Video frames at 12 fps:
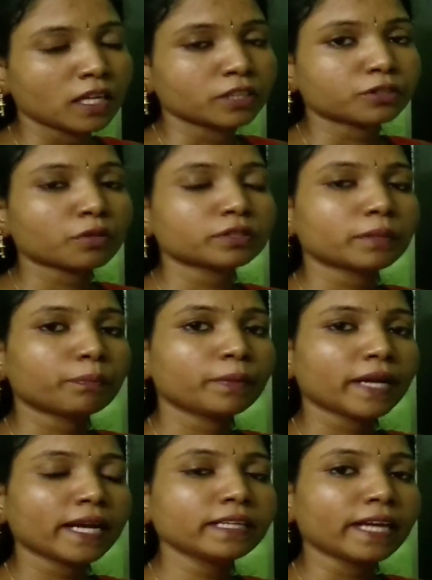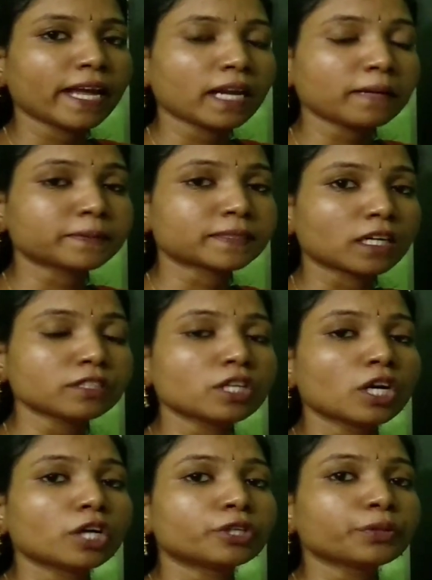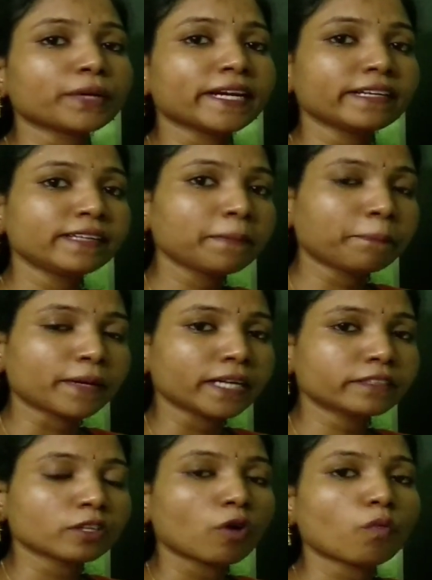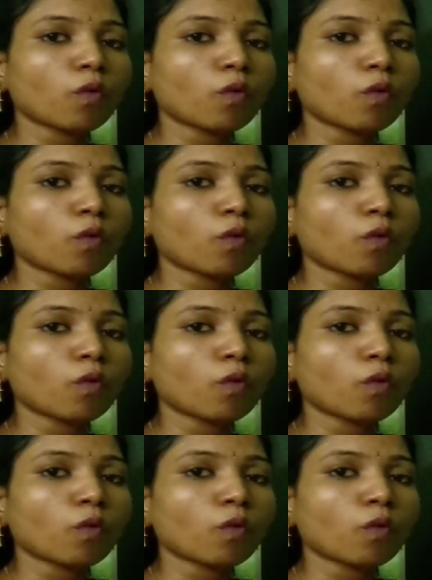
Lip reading: So the brain helps us to interpret